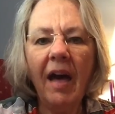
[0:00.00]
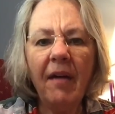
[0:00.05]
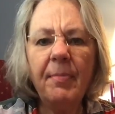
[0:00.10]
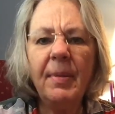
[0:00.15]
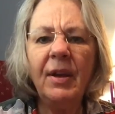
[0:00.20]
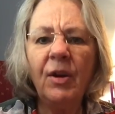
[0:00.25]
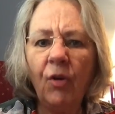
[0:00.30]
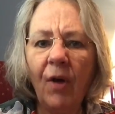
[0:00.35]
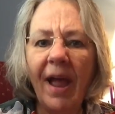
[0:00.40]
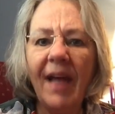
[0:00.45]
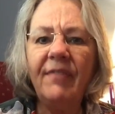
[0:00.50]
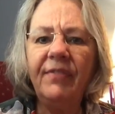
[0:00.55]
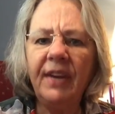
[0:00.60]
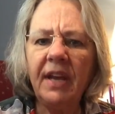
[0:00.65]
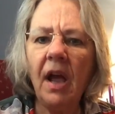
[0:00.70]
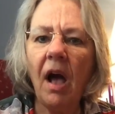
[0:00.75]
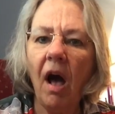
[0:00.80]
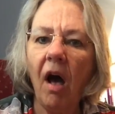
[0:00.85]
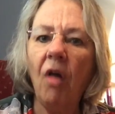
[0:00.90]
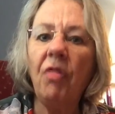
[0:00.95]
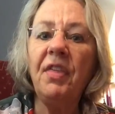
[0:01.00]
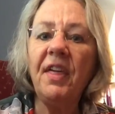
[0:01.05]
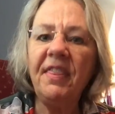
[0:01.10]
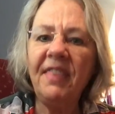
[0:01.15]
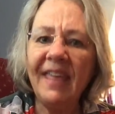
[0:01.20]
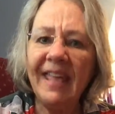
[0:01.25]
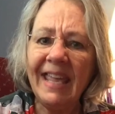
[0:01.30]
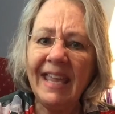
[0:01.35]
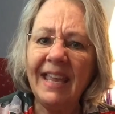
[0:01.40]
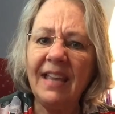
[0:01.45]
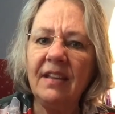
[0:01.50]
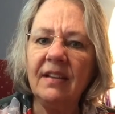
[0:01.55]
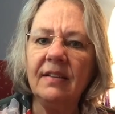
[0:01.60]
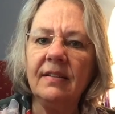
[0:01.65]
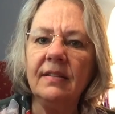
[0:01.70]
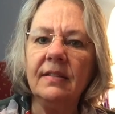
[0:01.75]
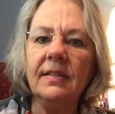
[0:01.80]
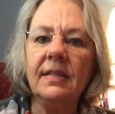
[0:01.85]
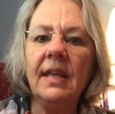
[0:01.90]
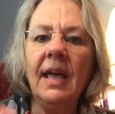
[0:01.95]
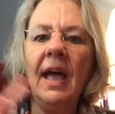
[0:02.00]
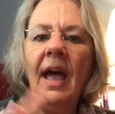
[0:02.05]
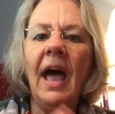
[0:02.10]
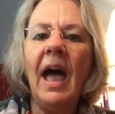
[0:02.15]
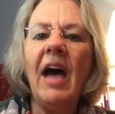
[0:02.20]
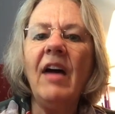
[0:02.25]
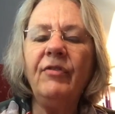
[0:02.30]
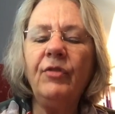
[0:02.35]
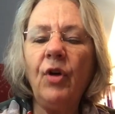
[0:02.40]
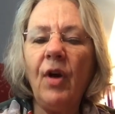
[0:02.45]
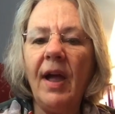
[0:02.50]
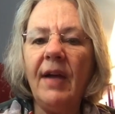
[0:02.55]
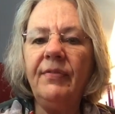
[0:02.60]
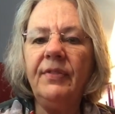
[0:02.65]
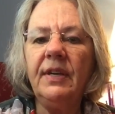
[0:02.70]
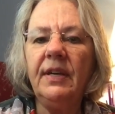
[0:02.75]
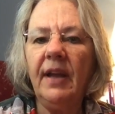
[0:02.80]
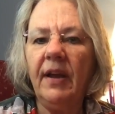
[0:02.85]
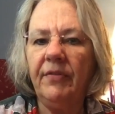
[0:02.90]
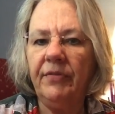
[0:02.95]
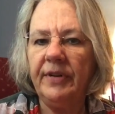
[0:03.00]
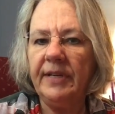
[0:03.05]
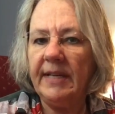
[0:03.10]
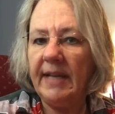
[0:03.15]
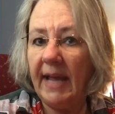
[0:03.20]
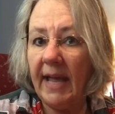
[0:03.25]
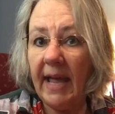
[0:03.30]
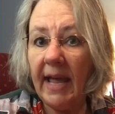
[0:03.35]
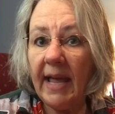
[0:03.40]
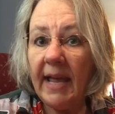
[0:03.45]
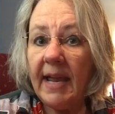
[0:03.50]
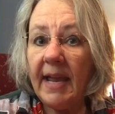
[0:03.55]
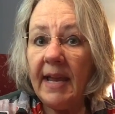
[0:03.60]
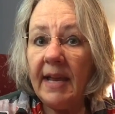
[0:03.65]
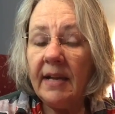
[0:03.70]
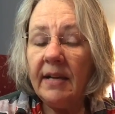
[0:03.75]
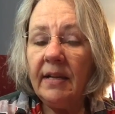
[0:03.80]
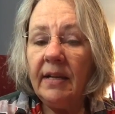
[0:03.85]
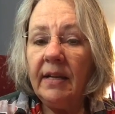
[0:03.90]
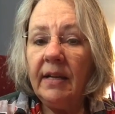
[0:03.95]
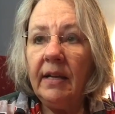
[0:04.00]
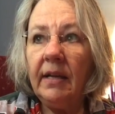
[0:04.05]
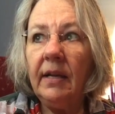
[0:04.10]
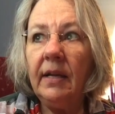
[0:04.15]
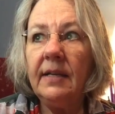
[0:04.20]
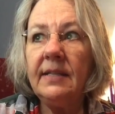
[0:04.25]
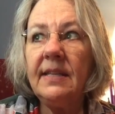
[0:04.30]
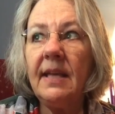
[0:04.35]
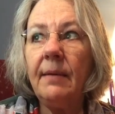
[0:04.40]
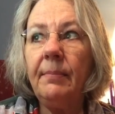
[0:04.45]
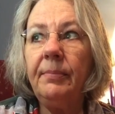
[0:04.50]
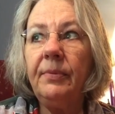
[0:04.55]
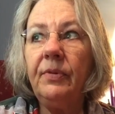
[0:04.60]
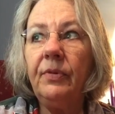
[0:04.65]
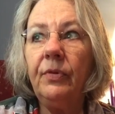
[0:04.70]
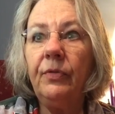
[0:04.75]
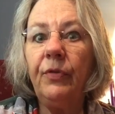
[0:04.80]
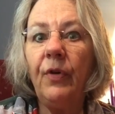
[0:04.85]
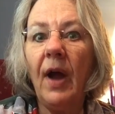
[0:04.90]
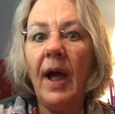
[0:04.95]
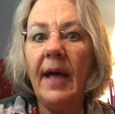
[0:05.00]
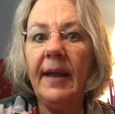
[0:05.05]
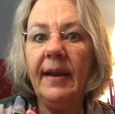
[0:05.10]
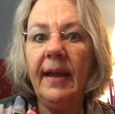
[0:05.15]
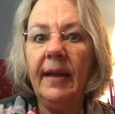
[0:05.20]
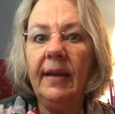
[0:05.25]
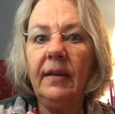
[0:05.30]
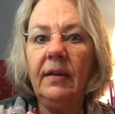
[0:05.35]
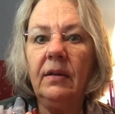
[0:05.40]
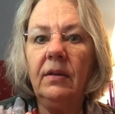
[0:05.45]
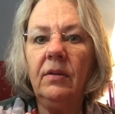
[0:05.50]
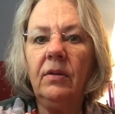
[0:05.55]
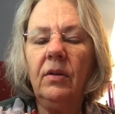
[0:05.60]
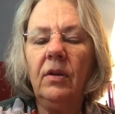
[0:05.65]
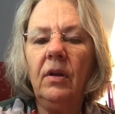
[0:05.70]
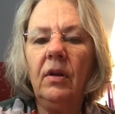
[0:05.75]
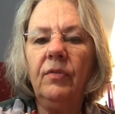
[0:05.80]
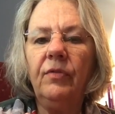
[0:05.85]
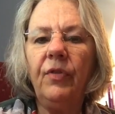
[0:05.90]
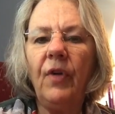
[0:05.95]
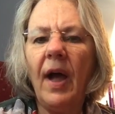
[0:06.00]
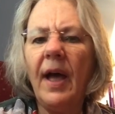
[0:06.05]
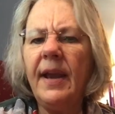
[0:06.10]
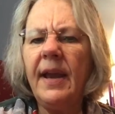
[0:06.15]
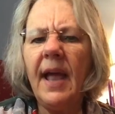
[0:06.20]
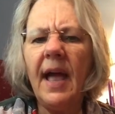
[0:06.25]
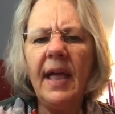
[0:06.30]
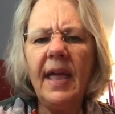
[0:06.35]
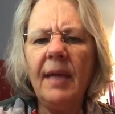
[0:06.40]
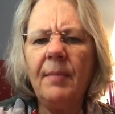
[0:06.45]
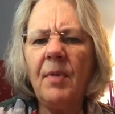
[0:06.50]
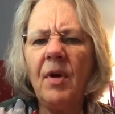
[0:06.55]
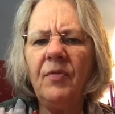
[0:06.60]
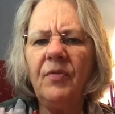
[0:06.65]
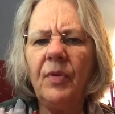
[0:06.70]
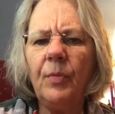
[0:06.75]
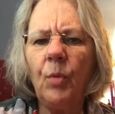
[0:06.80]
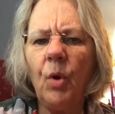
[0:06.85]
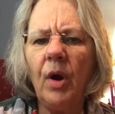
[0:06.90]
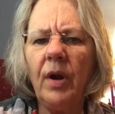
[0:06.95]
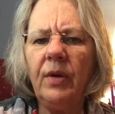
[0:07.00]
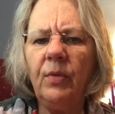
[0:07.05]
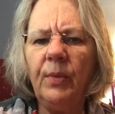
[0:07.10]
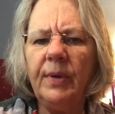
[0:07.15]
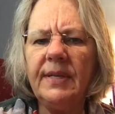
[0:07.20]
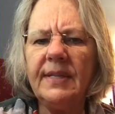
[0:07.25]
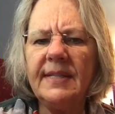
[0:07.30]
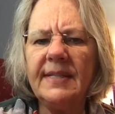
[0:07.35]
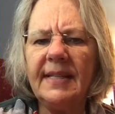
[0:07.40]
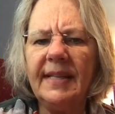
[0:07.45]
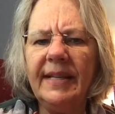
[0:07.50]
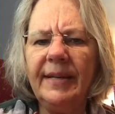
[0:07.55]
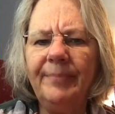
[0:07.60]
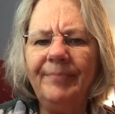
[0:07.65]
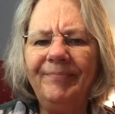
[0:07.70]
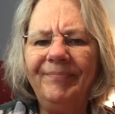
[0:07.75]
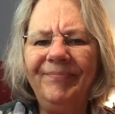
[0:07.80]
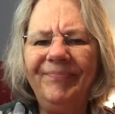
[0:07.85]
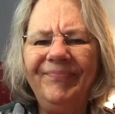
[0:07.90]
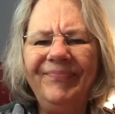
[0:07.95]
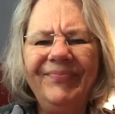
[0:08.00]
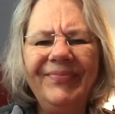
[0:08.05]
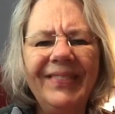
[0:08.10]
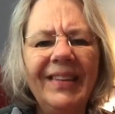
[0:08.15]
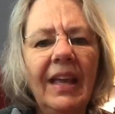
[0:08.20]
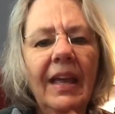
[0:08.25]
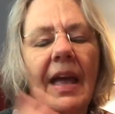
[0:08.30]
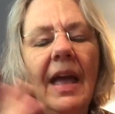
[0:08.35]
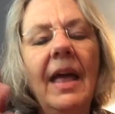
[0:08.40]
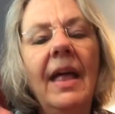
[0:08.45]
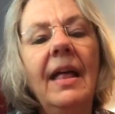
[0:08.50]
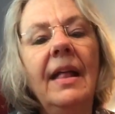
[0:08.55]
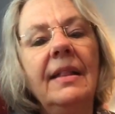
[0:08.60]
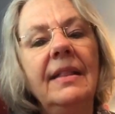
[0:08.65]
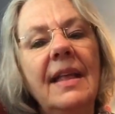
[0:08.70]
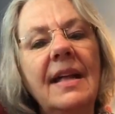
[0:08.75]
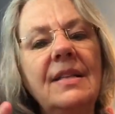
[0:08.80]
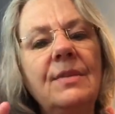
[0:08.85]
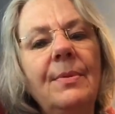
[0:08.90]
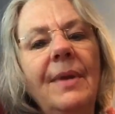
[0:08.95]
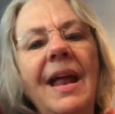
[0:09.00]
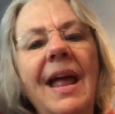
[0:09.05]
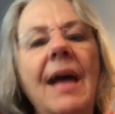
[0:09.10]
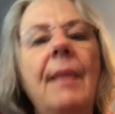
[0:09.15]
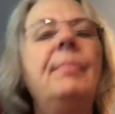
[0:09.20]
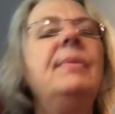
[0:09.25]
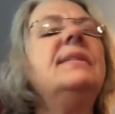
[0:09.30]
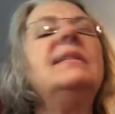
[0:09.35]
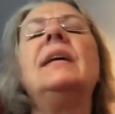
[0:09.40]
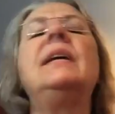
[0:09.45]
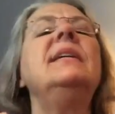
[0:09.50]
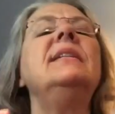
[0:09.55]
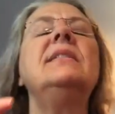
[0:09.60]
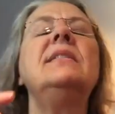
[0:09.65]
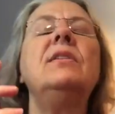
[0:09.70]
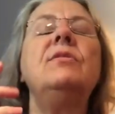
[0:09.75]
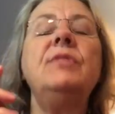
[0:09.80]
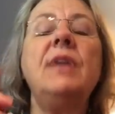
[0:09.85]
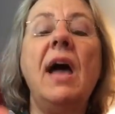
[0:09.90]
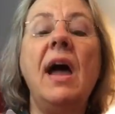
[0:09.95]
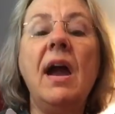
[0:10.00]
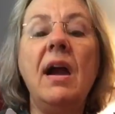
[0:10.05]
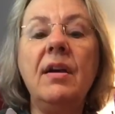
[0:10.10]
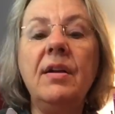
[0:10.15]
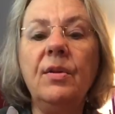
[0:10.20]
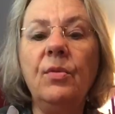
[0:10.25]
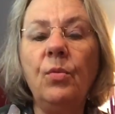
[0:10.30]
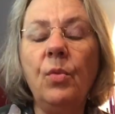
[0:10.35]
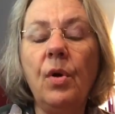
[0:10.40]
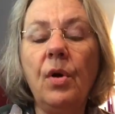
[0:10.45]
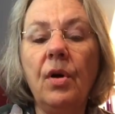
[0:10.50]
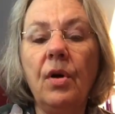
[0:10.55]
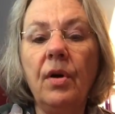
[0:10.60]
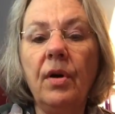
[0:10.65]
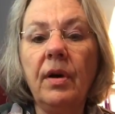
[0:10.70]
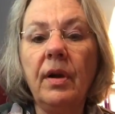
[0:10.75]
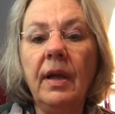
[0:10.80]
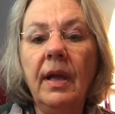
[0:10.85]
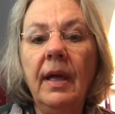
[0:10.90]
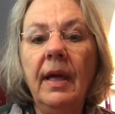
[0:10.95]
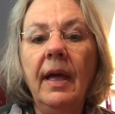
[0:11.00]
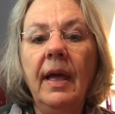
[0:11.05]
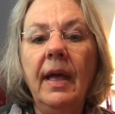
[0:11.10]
crafting all the things. I've crafted every day. Except Friday. Friday I came home from work and went to sleep. That's what happens. I get so tired at work